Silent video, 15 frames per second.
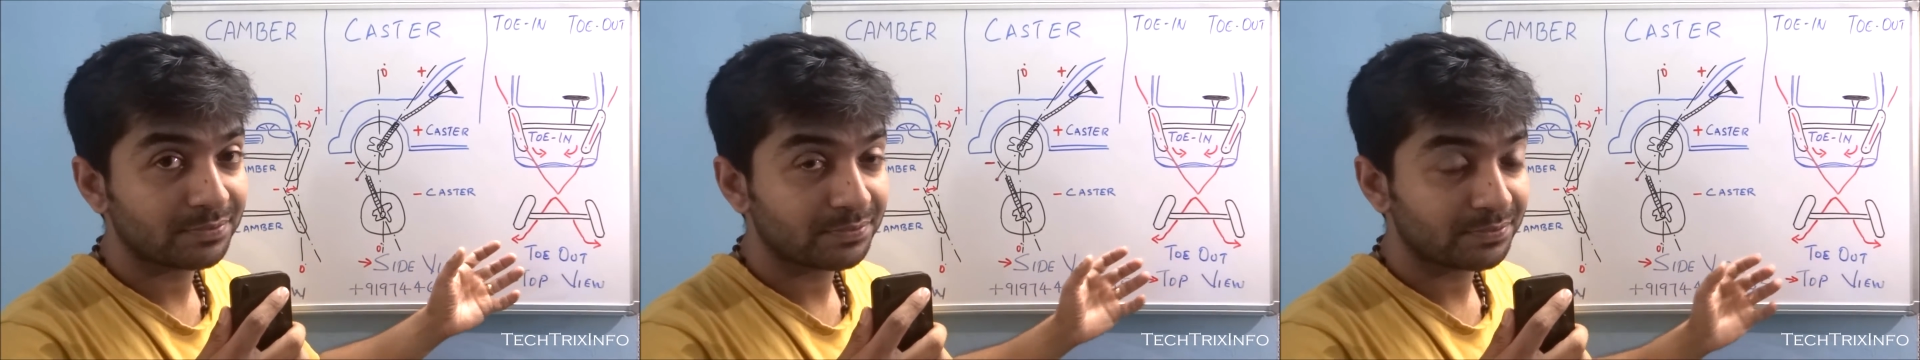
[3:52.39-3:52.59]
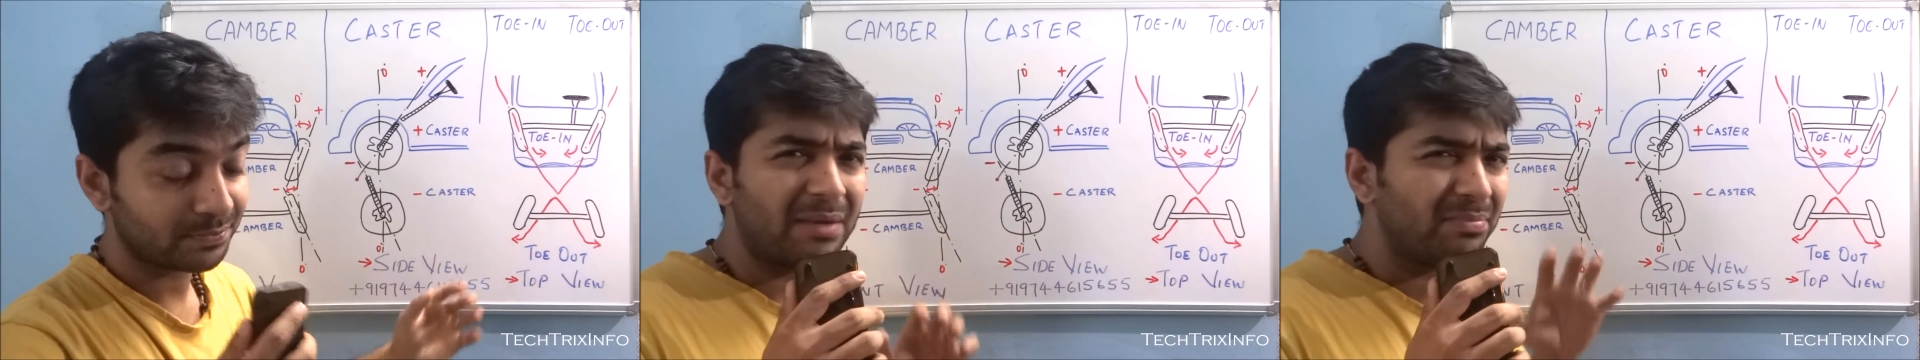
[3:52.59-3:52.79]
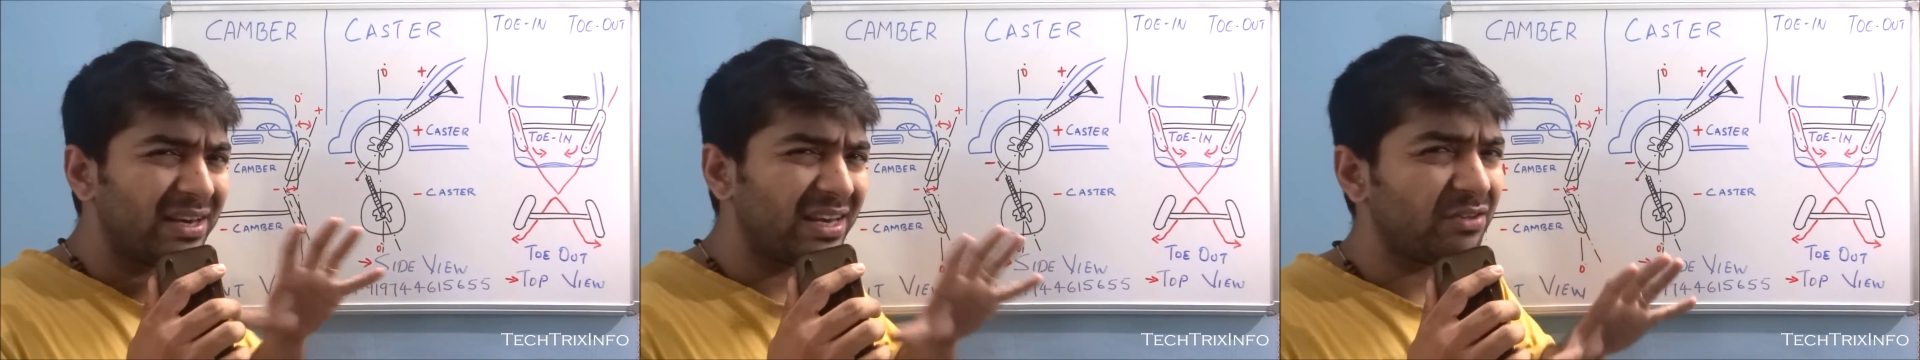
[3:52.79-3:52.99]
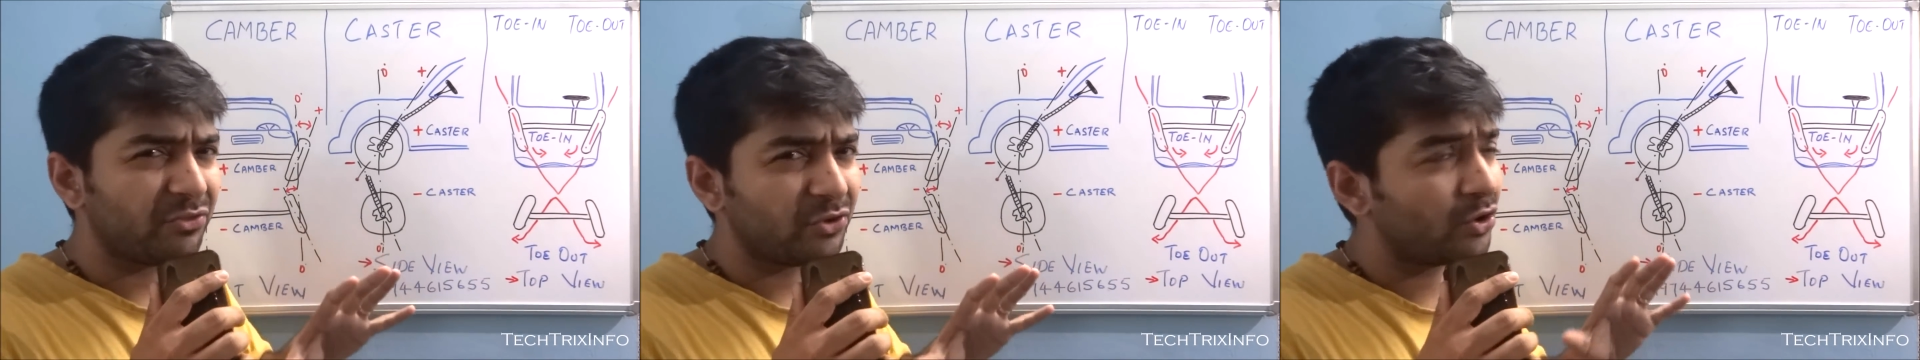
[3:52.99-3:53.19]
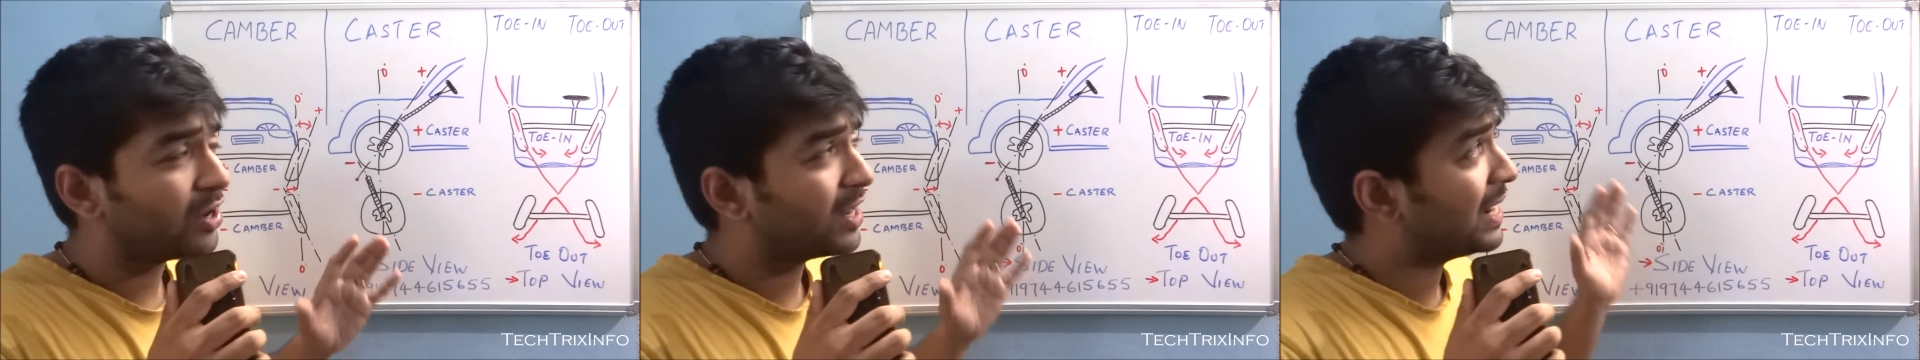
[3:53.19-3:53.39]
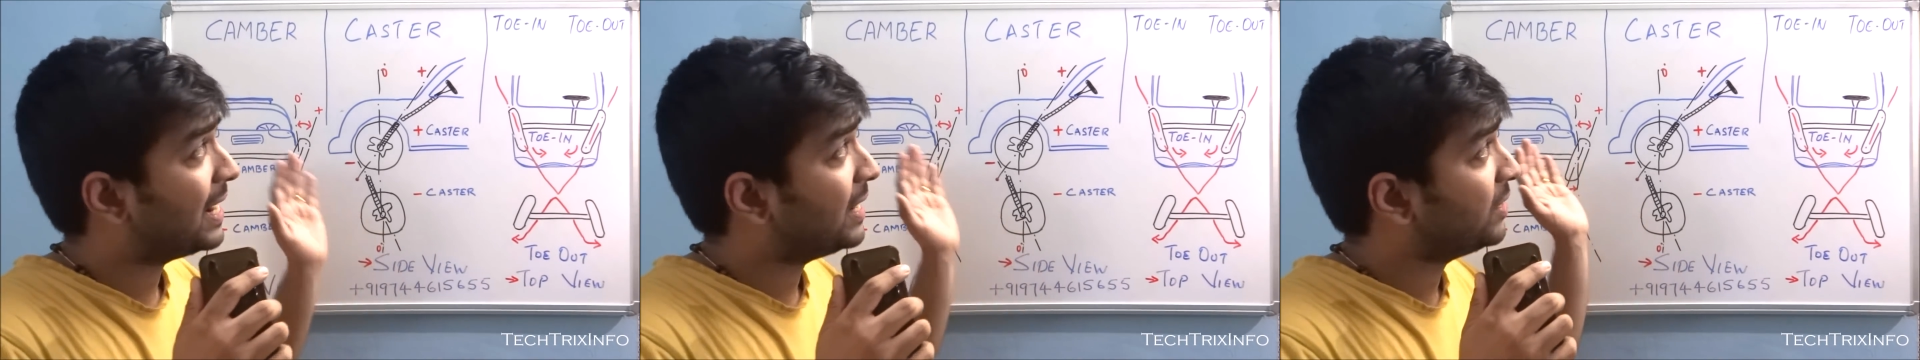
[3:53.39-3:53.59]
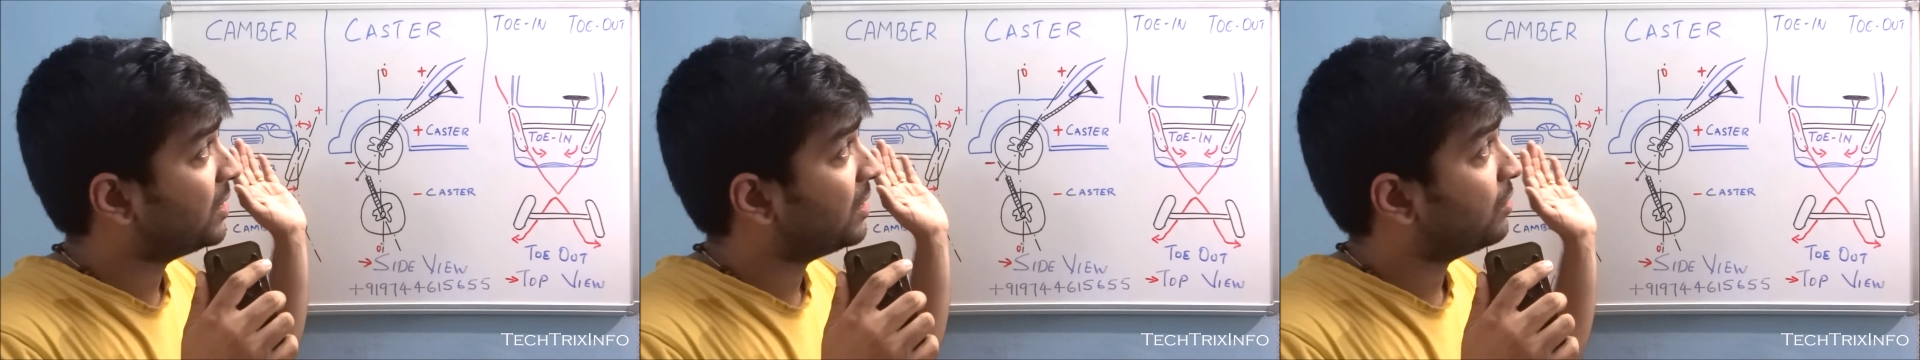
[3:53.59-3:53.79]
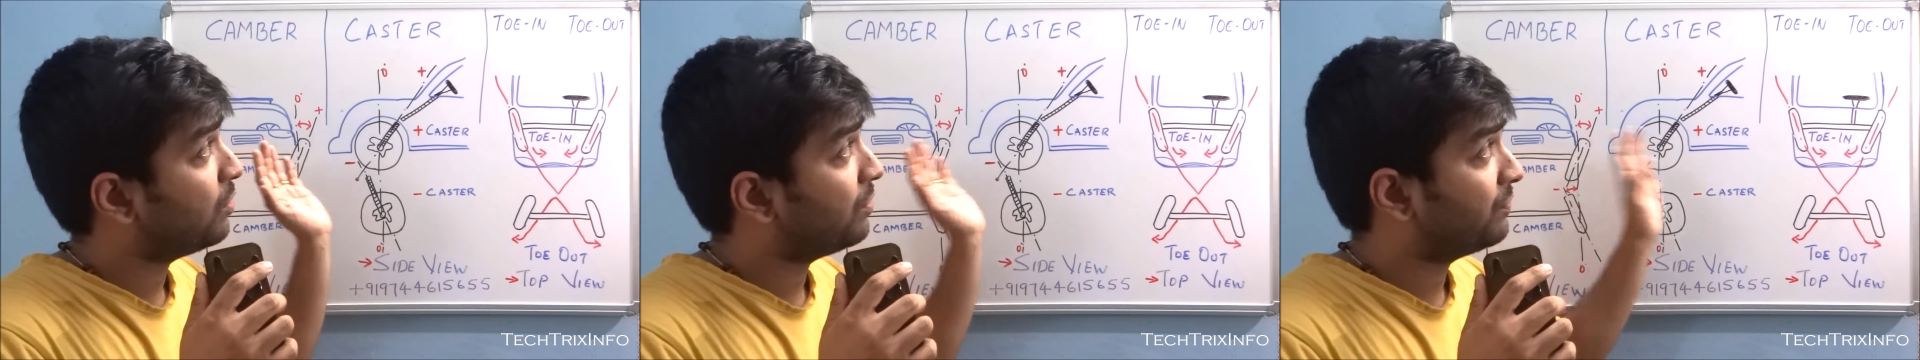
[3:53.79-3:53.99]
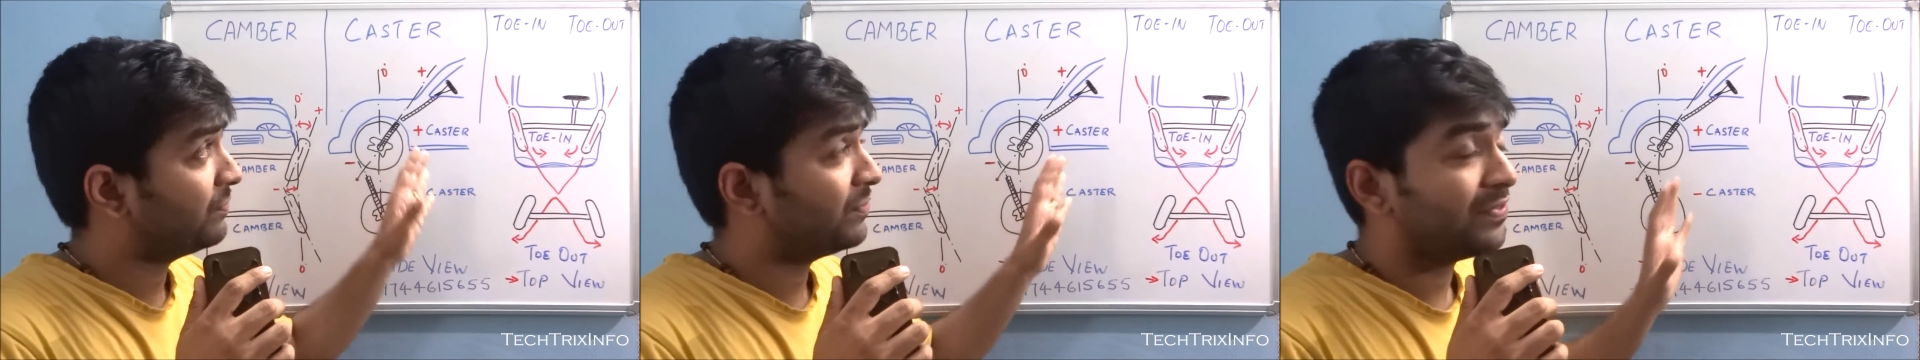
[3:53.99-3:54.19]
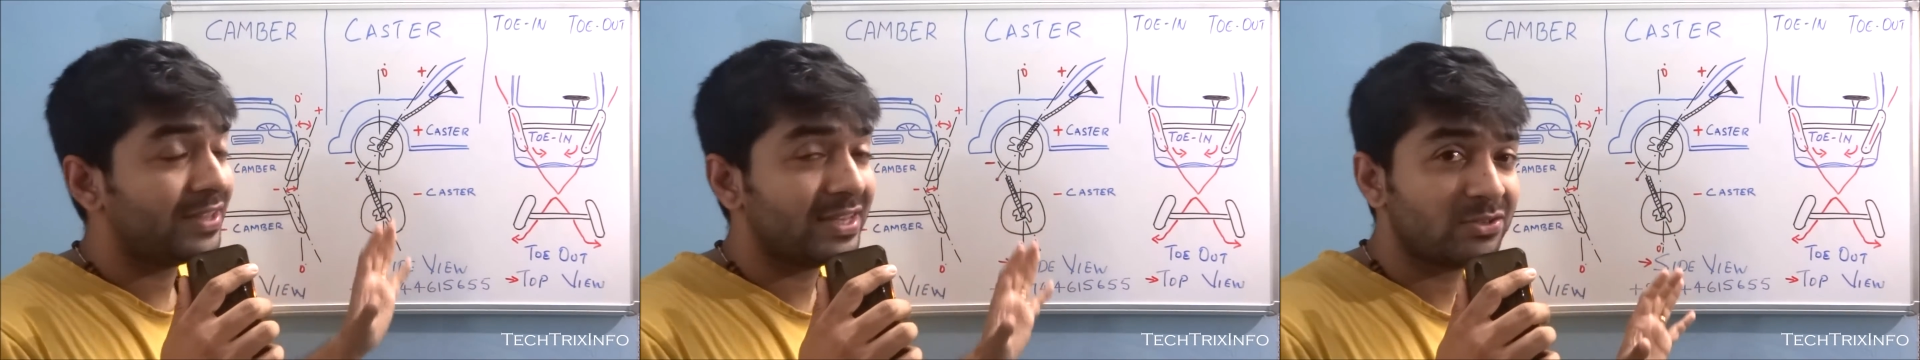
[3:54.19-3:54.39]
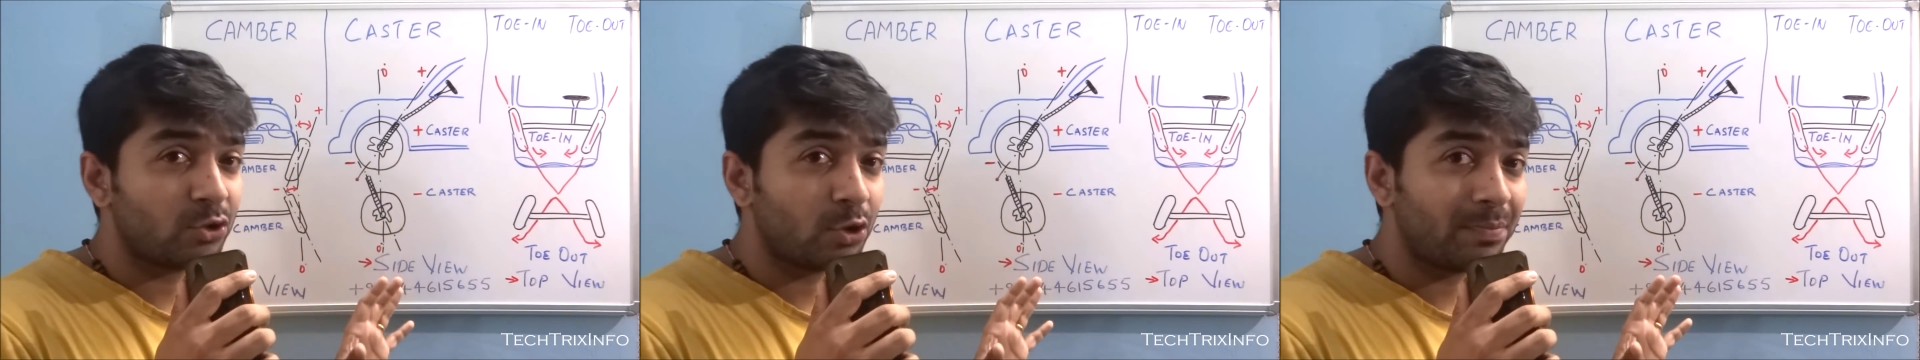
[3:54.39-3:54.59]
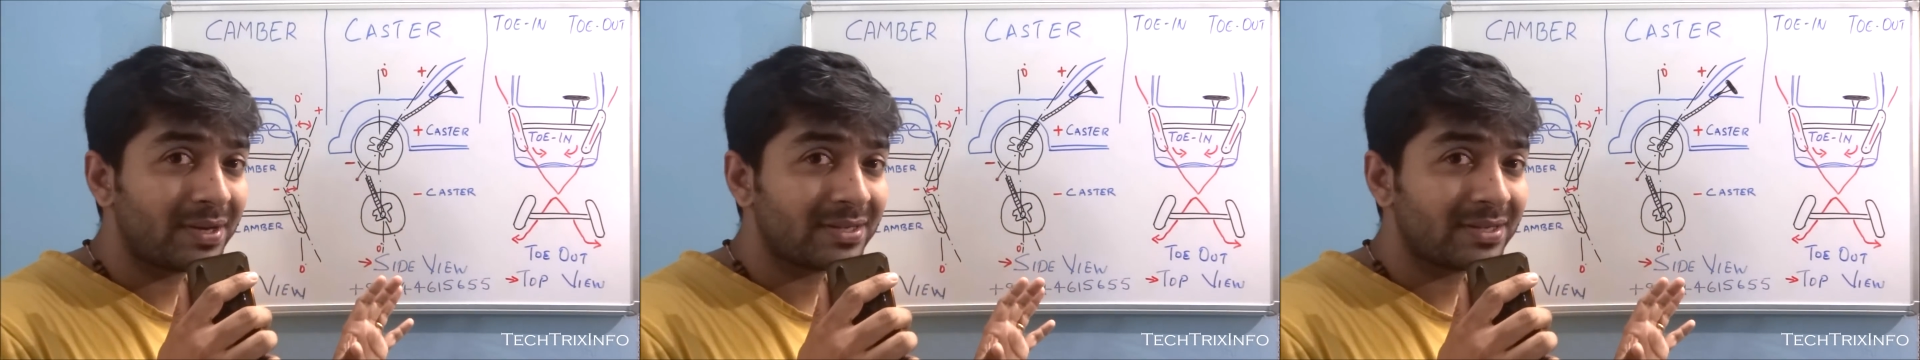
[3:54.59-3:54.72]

I believe you got an idea of these topics.